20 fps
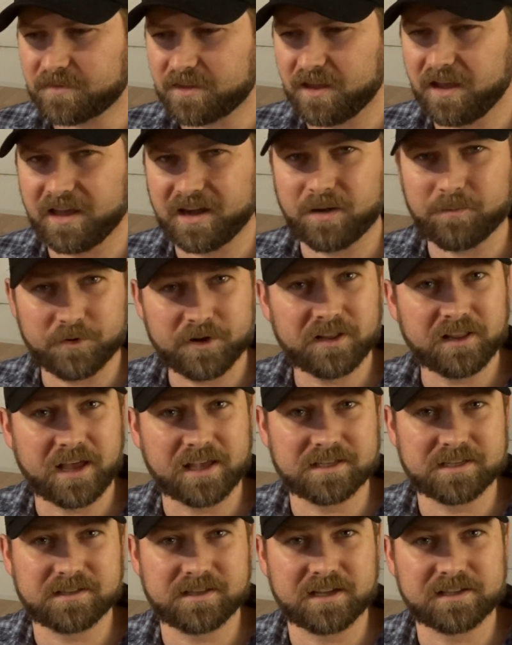And I'm
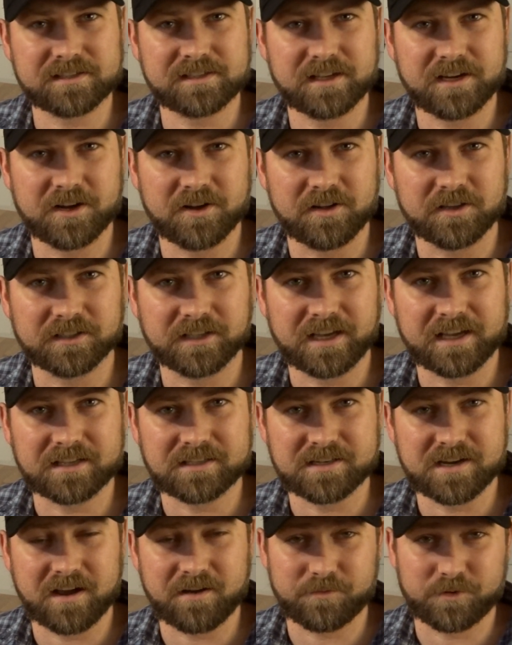realizing that sitting all day
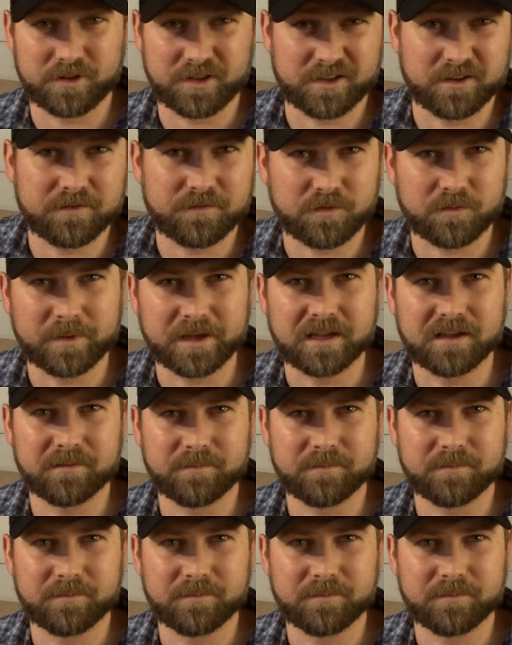is not really good for me.